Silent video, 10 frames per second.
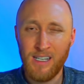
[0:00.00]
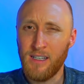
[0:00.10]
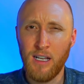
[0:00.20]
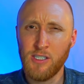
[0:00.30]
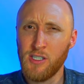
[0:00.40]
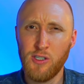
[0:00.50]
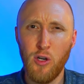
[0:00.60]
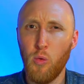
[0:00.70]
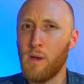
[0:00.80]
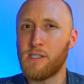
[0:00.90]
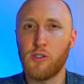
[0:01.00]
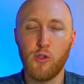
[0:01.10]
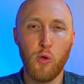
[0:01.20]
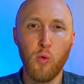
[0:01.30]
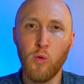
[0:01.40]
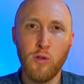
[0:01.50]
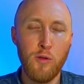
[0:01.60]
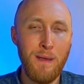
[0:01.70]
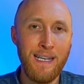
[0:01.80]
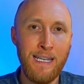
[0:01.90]
Not just know which tool you
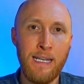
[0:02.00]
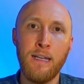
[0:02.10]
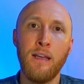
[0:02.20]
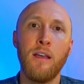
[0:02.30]
may need,